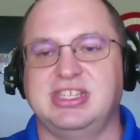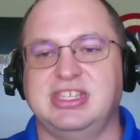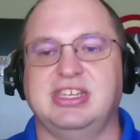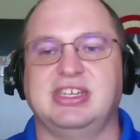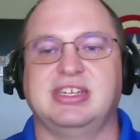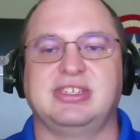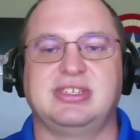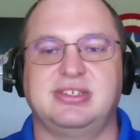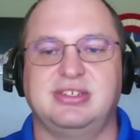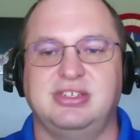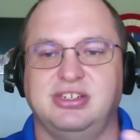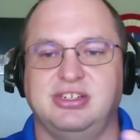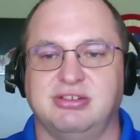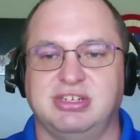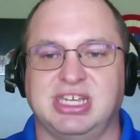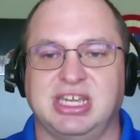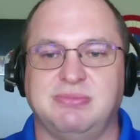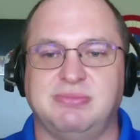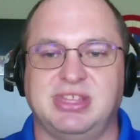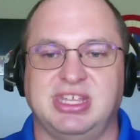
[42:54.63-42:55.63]
this, you know,
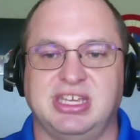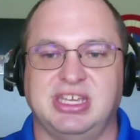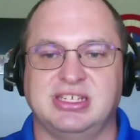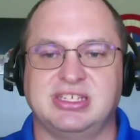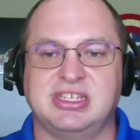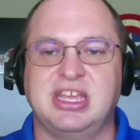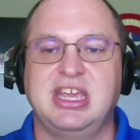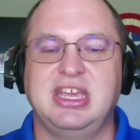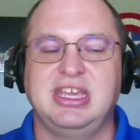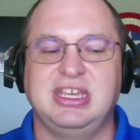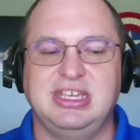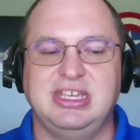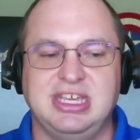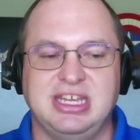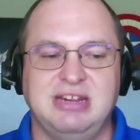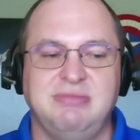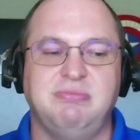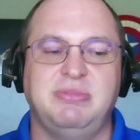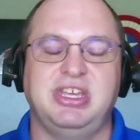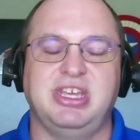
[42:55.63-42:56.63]
type things,
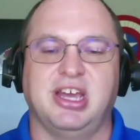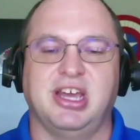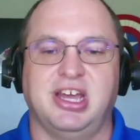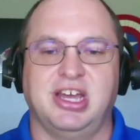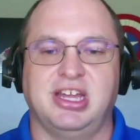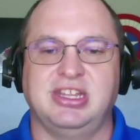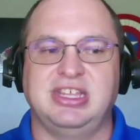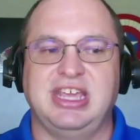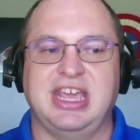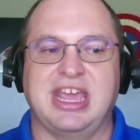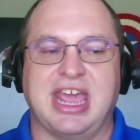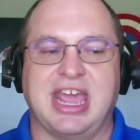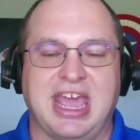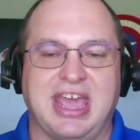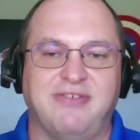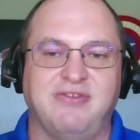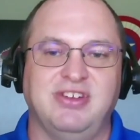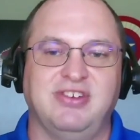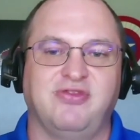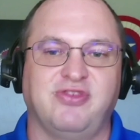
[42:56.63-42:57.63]
getting beyond the
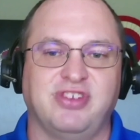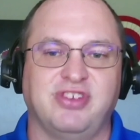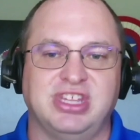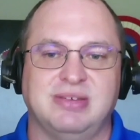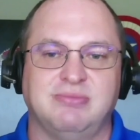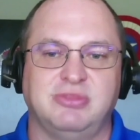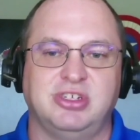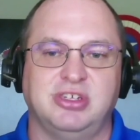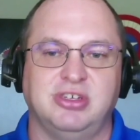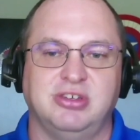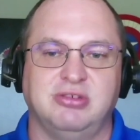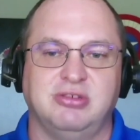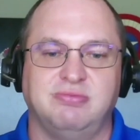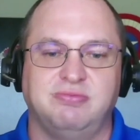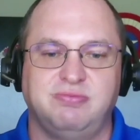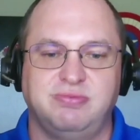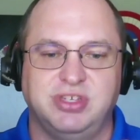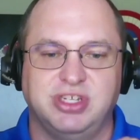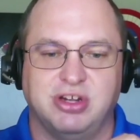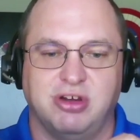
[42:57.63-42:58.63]
having for them to
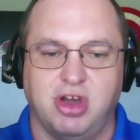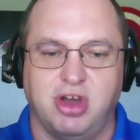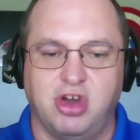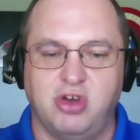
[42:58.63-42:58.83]
you know,